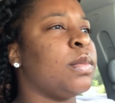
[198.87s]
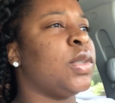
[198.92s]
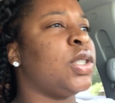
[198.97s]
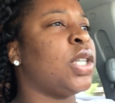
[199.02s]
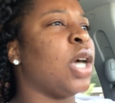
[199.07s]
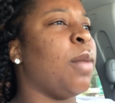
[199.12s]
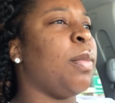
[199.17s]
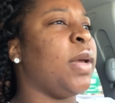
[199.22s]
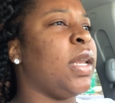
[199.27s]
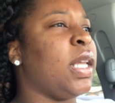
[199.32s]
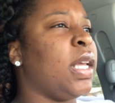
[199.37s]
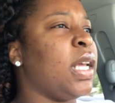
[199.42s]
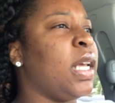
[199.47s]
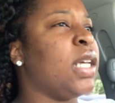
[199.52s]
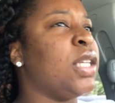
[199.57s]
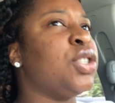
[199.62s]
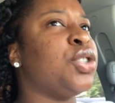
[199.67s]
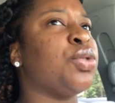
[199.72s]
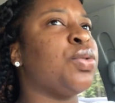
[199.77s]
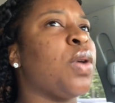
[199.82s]

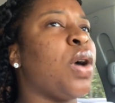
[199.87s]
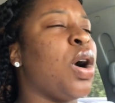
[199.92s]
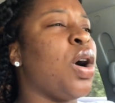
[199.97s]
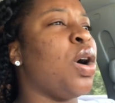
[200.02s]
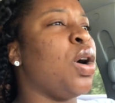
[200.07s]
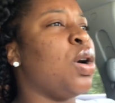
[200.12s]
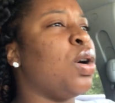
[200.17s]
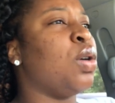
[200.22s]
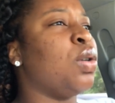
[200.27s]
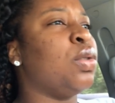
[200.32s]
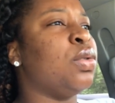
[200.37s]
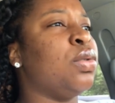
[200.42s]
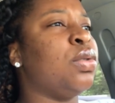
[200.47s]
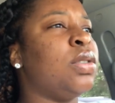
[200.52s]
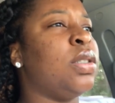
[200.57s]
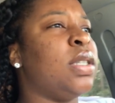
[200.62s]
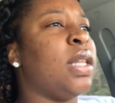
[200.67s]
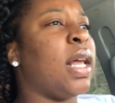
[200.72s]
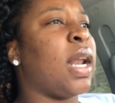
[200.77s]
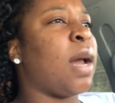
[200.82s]

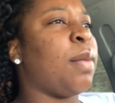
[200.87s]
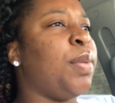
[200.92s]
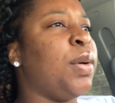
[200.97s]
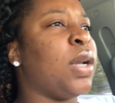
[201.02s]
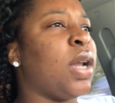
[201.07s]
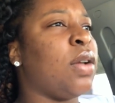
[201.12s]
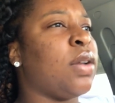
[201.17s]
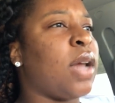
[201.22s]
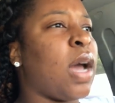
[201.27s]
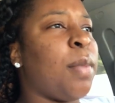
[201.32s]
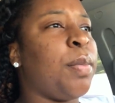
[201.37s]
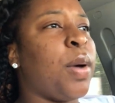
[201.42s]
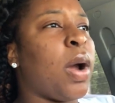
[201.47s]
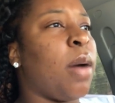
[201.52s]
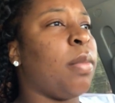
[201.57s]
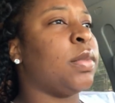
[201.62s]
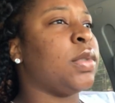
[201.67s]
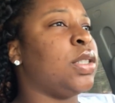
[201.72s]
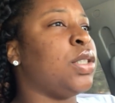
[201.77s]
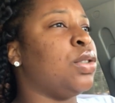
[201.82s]
intros that I put on there. I
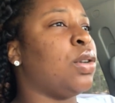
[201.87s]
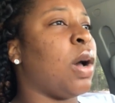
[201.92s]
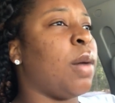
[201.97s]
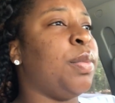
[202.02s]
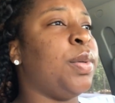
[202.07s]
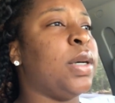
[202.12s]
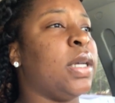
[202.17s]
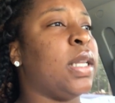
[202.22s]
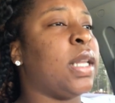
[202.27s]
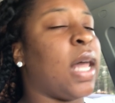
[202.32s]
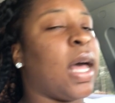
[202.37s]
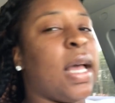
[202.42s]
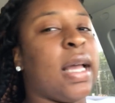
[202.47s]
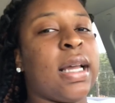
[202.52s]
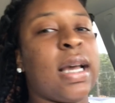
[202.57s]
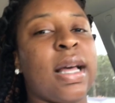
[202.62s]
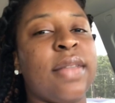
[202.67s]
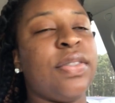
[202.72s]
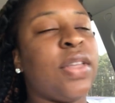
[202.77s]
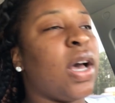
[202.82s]
promise you, I put like
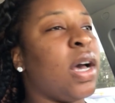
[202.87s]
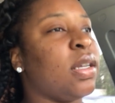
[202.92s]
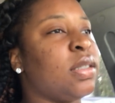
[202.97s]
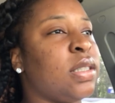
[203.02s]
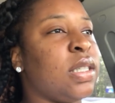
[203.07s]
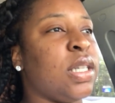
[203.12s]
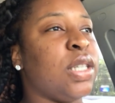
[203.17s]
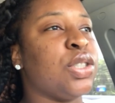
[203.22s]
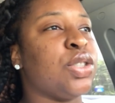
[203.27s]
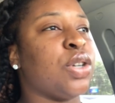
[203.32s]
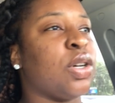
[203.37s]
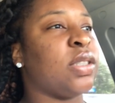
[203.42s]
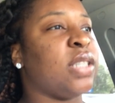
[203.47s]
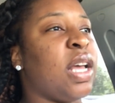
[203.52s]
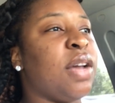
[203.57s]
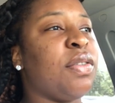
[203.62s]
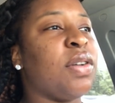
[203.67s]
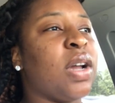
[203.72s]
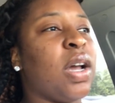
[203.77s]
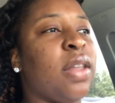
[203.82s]
1,000 intros.
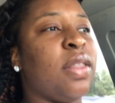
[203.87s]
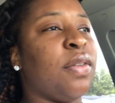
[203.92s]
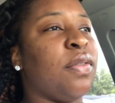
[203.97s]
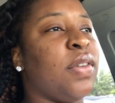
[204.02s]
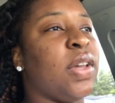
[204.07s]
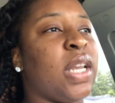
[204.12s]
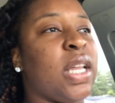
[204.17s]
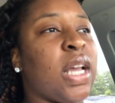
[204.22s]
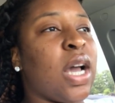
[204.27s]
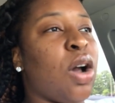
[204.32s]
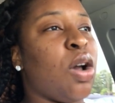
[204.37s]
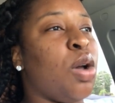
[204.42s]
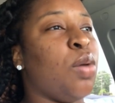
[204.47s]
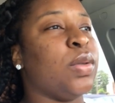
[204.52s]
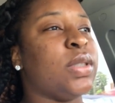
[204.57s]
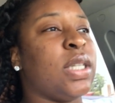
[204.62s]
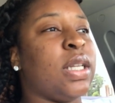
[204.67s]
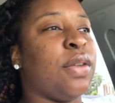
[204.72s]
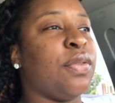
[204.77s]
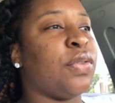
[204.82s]
Every other video, it
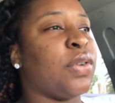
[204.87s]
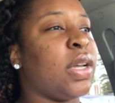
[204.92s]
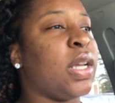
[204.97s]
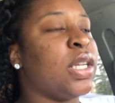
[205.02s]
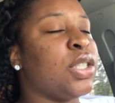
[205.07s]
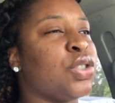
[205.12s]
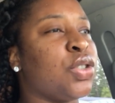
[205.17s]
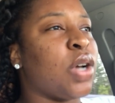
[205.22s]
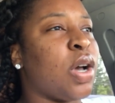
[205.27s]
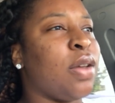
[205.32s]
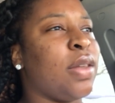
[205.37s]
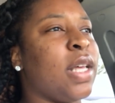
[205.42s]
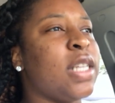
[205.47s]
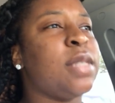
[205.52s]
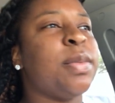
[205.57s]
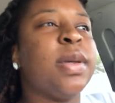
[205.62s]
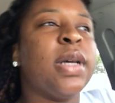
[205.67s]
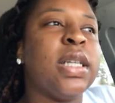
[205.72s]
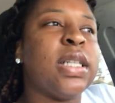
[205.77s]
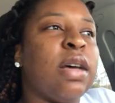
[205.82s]
was a different intro. That's
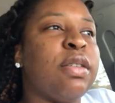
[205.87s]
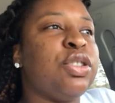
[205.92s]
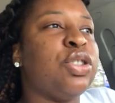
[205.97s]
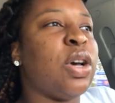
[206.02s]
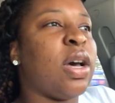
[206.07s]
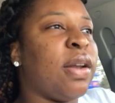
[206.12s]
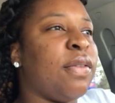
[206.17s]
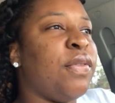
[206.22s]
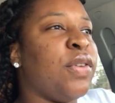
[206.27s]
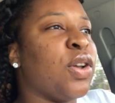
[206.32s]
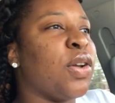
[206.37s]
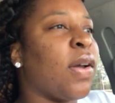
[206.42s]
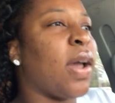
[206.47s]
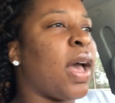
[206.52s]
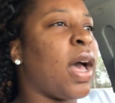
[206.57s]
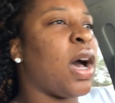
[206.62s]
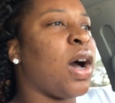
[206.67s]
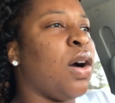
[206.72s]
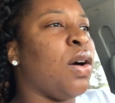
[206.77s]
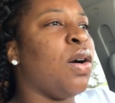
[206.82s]
because I was trying to figure
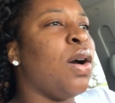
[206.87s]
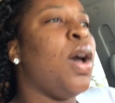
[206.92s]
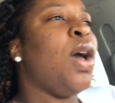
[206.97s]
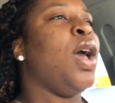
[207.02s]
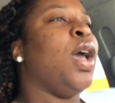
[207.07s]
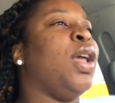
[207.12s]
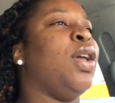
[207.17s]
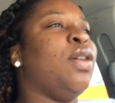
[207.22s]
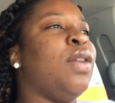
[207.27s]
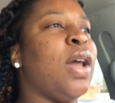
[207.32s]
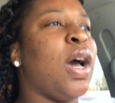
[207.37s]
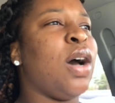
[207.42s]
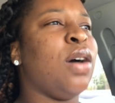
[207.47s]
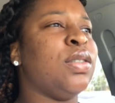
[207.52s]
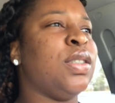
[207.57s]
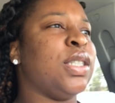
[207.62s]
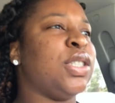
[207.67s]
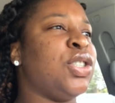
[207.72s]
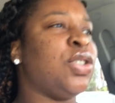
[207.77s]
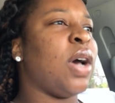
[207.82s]
out, you know,
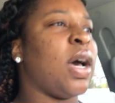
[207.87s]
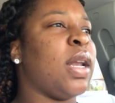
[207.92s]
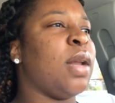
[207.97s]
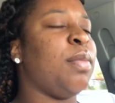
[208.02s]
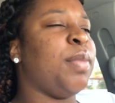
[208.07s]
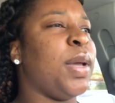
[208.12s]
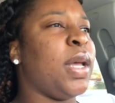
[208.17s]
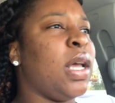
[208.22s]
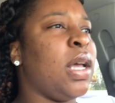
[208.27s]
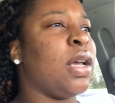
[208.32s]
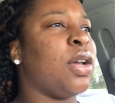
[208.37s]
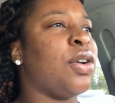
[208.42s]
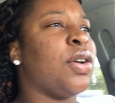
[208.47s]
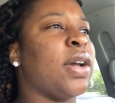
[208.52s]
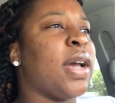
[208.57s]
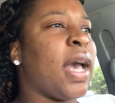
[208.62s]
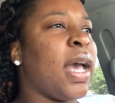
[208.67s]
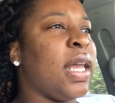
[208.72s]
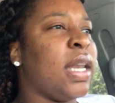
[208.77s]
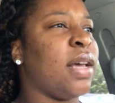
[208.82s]
just trying to be
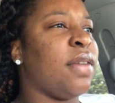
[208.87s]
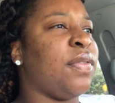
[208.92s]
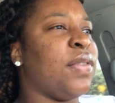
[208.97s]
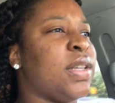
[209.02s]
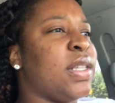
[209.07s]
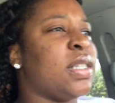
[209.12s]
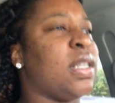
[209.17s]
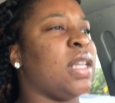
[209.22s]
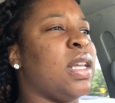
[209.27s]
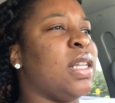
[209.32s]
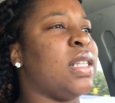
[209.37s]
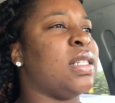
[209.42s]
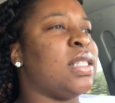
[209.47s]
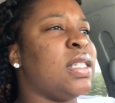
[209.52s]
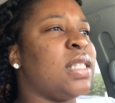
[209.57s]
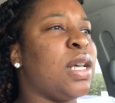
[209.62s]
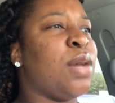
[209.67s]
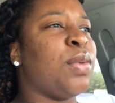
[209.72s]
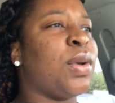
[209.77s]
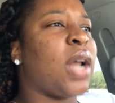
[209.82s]
creative and
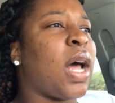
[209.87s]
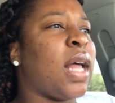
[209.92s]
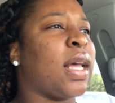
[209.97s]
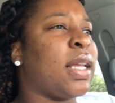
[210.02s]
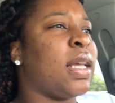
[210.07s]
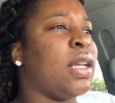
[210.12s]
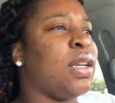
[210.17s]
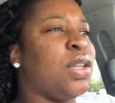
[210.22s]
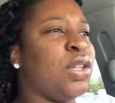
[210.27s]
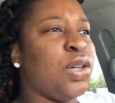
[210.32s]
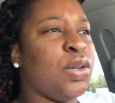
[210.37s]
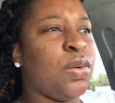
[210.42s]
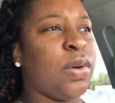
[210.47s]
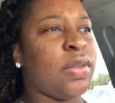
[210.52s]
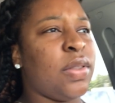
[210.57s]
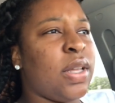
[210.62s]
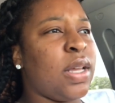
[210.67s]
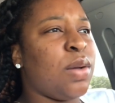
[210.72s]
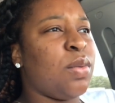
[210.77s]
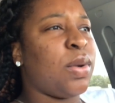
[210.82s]
see what I can do.
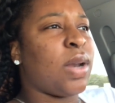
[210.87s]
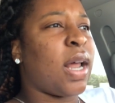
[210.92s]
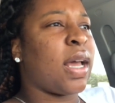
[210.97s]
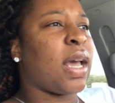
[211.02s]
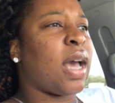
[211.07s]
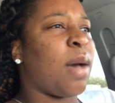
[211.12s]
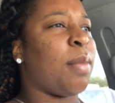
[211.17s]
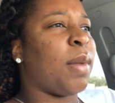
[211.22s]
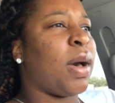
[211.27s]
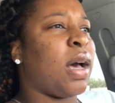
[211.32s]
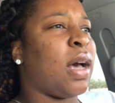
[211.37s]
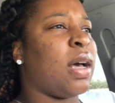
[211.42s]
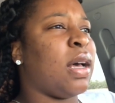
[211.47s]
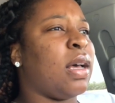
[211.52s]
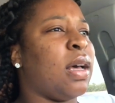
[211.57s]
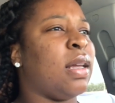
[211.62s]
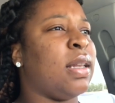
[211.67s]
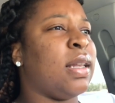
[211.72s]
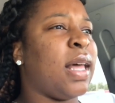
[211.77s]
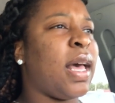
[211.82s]
And then when I got
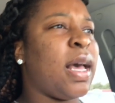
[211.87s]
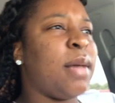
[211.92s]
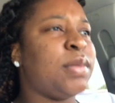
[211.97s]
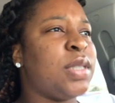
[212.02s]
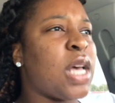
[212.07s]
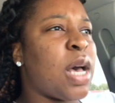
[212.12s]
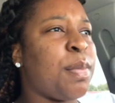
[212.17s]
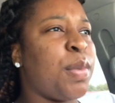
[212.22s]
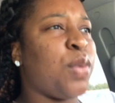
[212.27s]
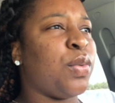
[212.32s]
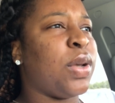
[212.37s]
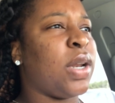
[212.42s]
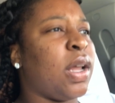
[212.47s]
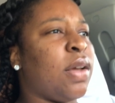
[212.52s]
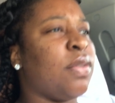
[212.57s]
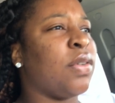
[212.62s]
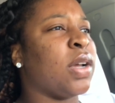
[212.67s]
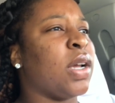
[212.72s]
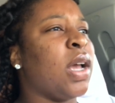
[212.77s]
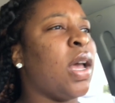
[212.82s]
my laptop or
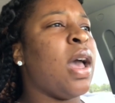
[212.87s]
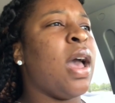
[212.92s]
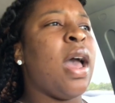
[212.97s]
whatever,